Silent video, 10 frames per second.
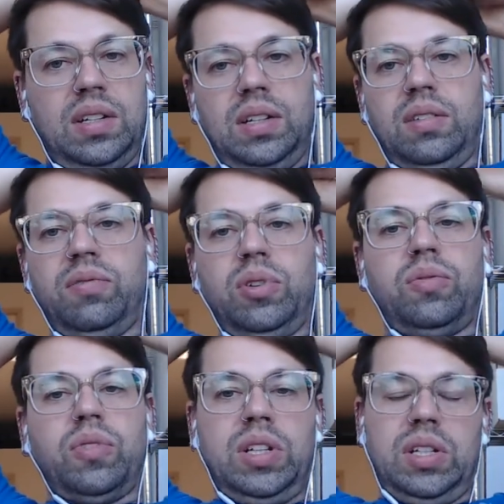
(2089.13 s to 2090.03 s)
feel free
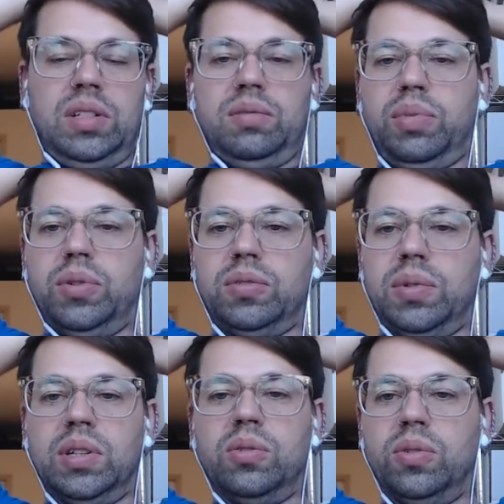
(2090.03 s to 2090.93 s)
to post them in the
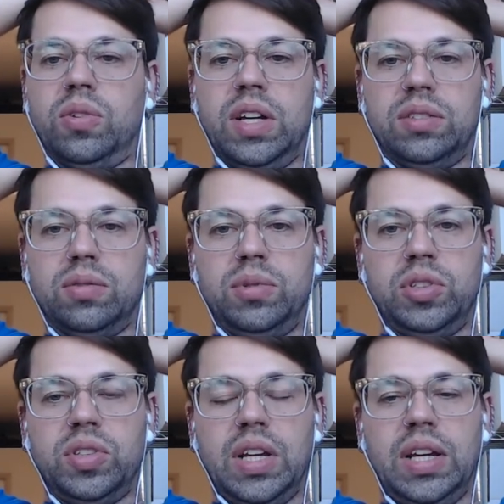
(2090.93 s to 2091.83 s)
Google Classroom or just
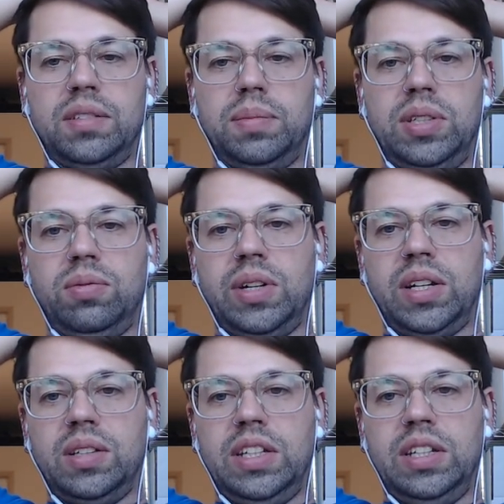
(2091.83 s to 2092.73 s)
ask me directly,